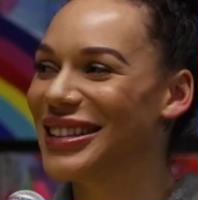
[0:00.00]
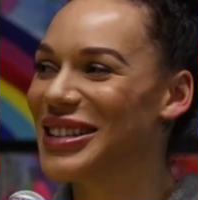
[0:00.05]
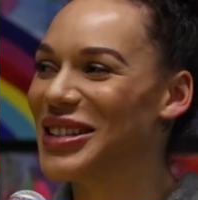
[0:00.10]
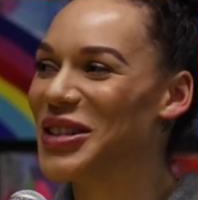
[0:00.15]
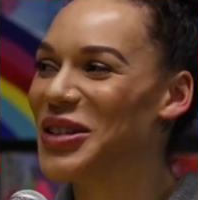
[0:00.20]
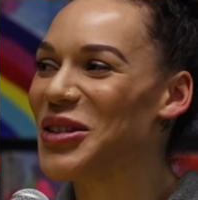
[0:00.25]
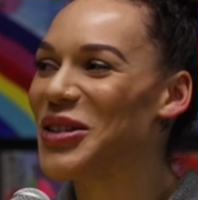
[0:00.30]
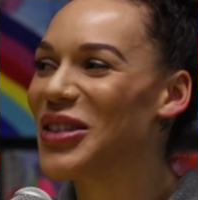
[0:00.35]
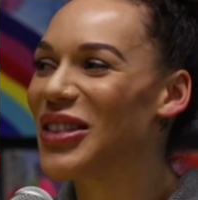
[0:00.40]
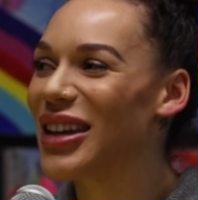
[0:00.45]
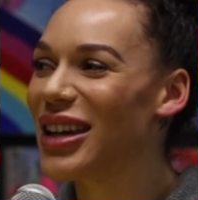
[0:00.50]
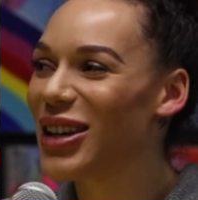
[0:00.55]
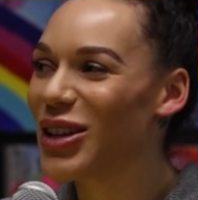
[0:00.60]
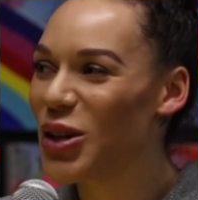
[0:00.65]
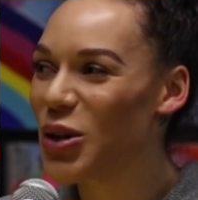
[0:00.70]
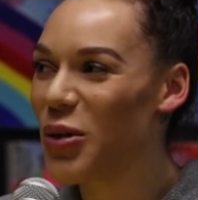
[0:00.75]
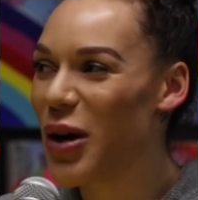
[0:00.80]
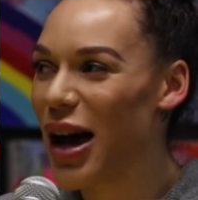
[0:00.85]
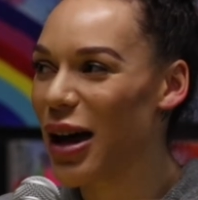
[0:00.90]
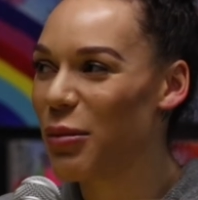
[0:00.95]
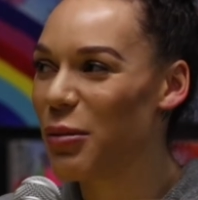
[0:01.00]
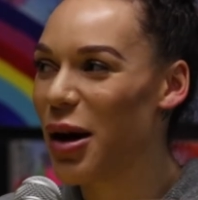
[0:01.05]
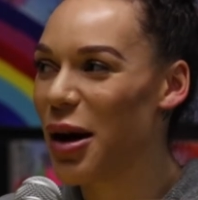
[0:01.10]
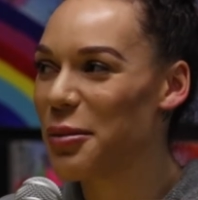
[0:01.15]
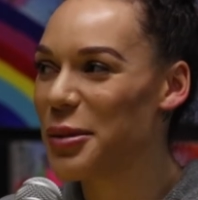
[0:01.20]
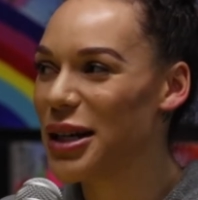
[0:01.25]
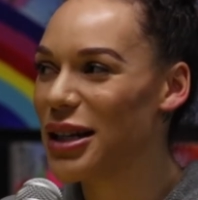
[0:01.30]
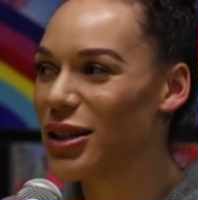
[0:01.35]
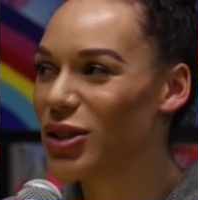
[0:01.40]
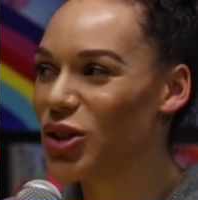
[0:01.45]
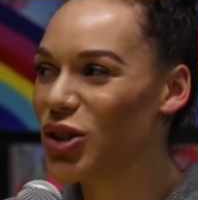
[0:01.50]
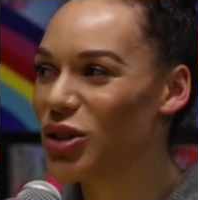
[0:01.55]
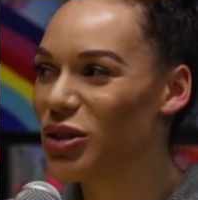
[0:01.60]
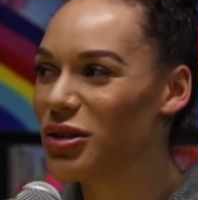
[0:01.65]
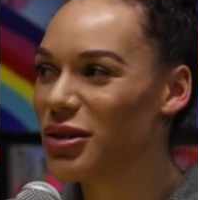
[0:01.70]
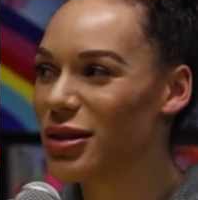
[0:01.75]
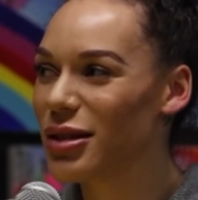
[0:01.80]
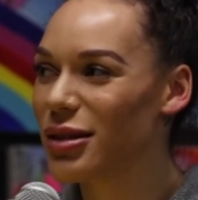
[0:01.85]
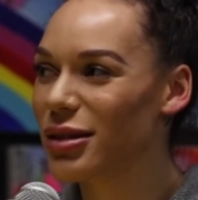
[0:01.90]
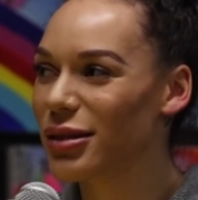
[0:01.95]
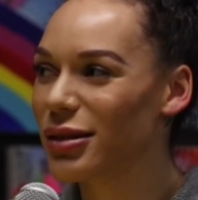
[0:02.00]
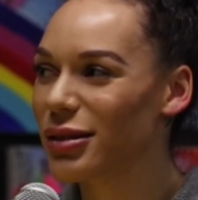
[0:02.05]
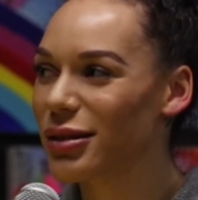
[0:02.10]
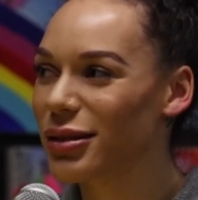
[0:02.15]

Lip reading: Do you think you had mommy issues